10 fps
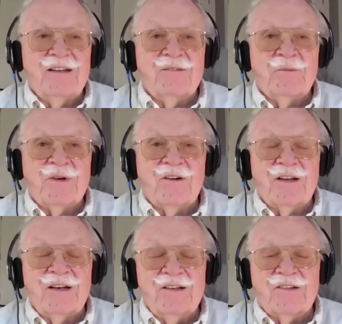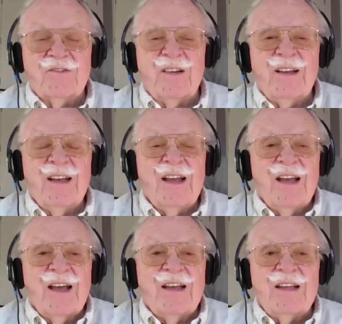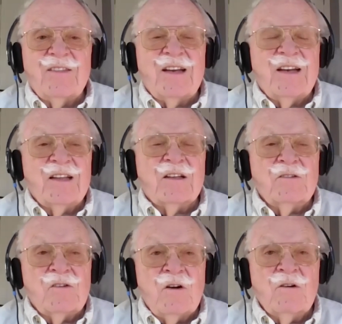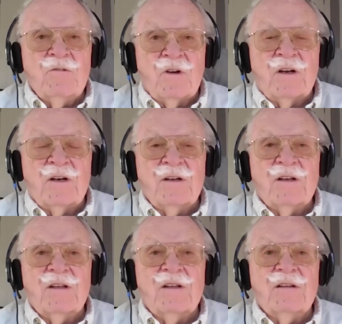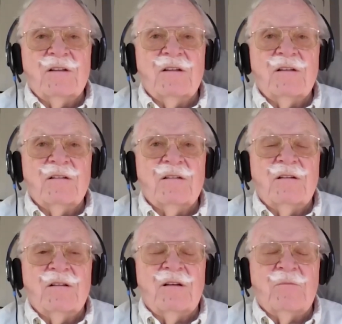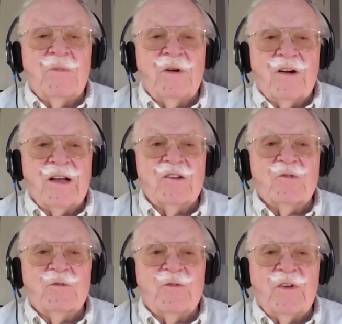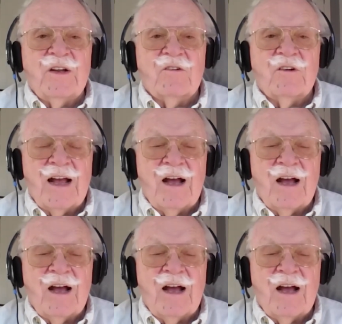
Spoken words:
in American history, that in the long run, Americans will figure it